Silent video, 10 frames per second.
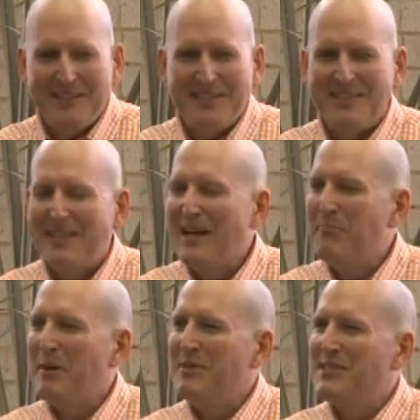I think today
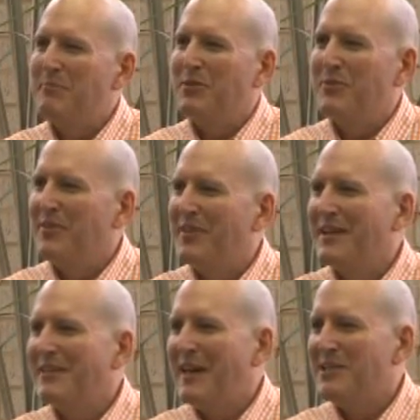maybe somebody wouldn't
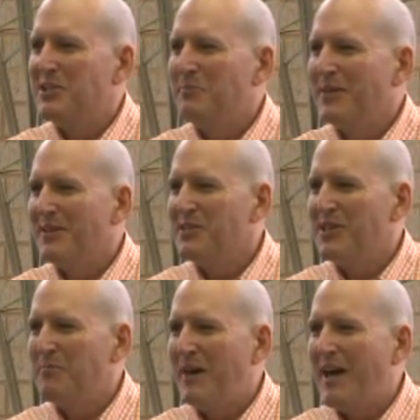think that just because,
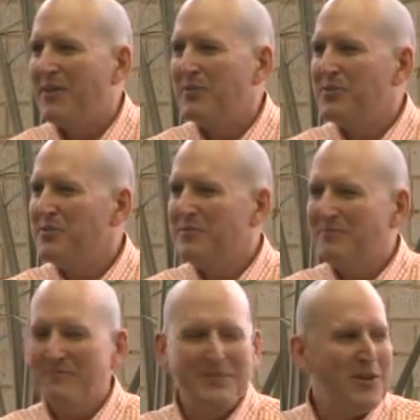you know, bayous
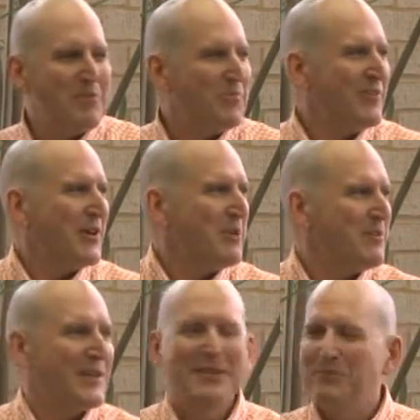aren't very
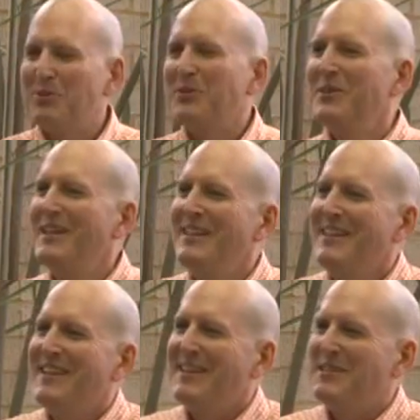predictable,
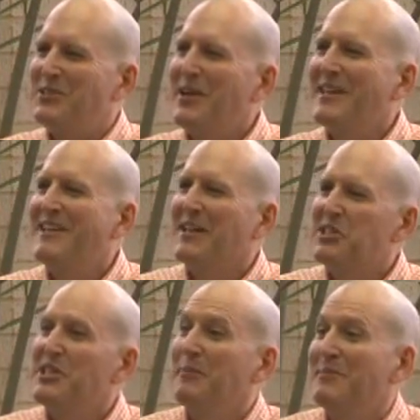and try to take a
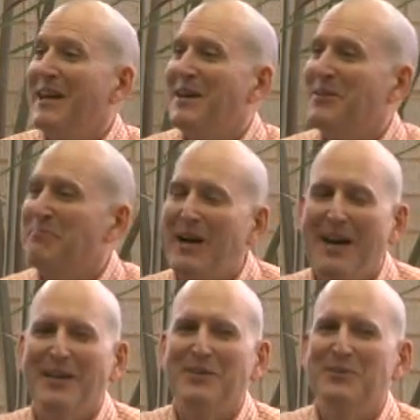ship down a
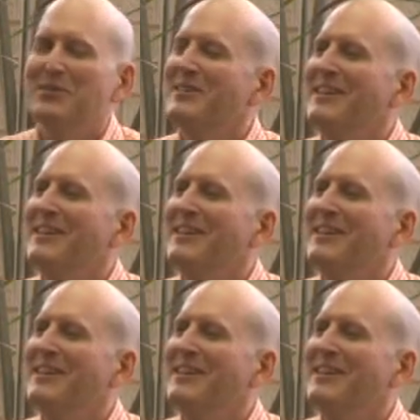bayou.